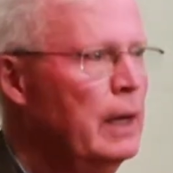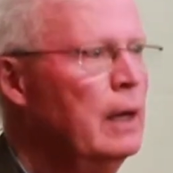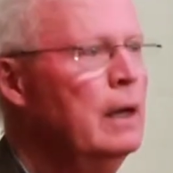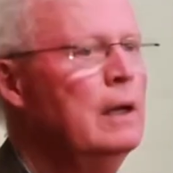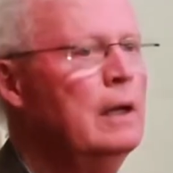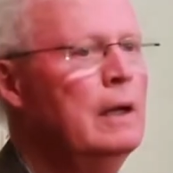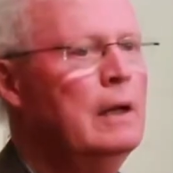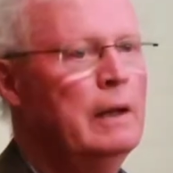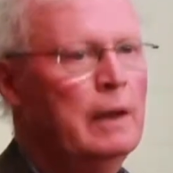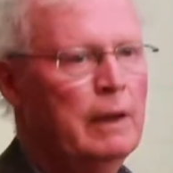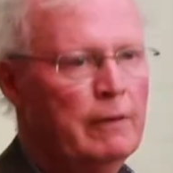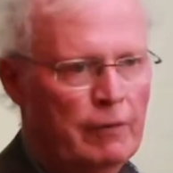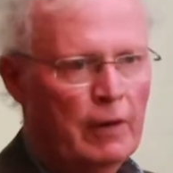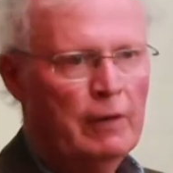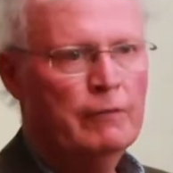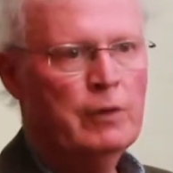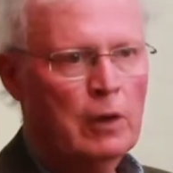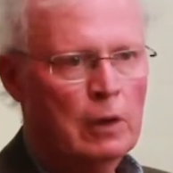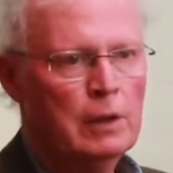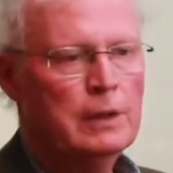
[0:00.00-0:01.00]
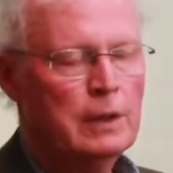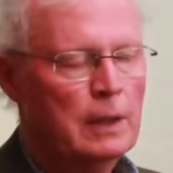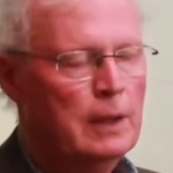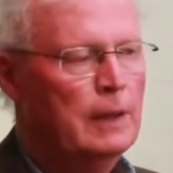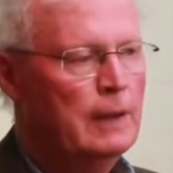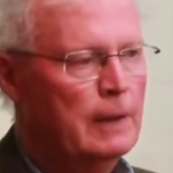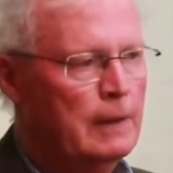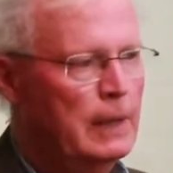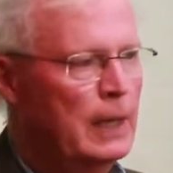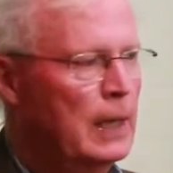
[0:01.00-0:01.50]
Now, if I've
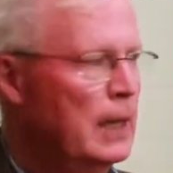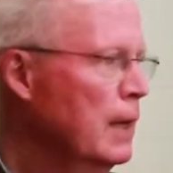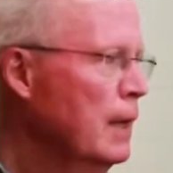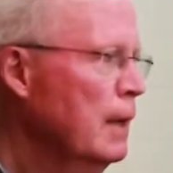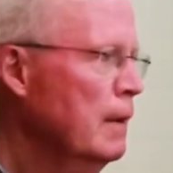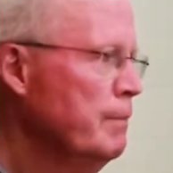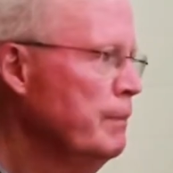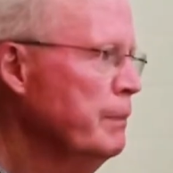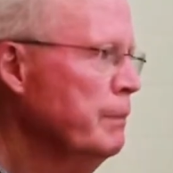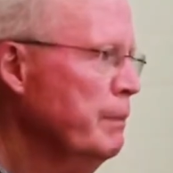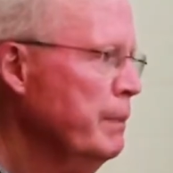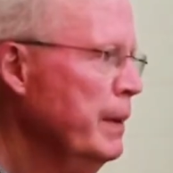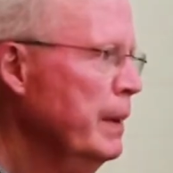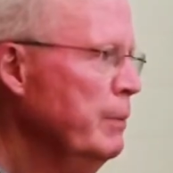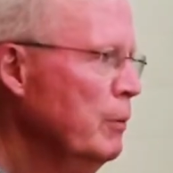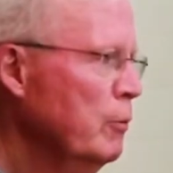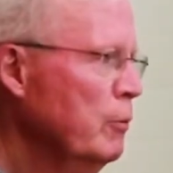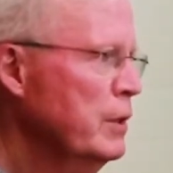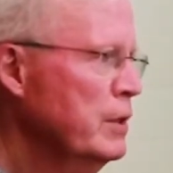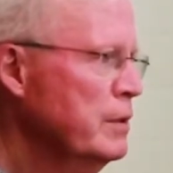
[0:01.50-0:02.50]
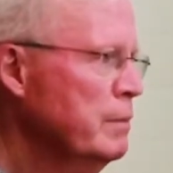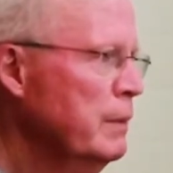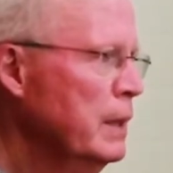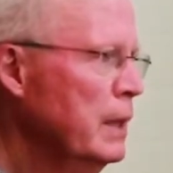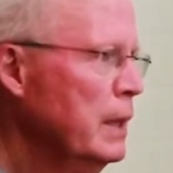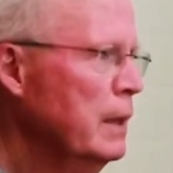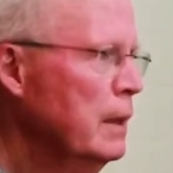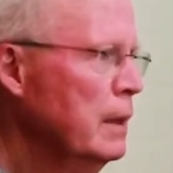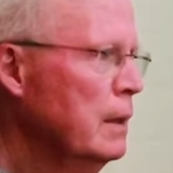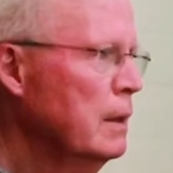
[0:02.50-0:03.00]
got people with
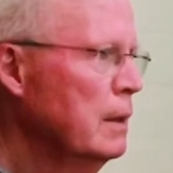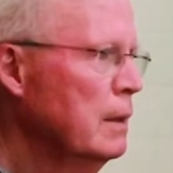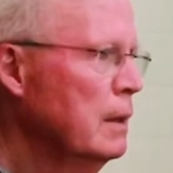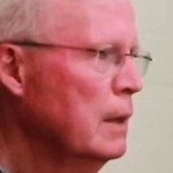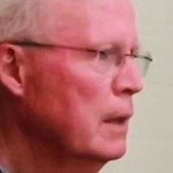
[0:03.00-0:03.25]
me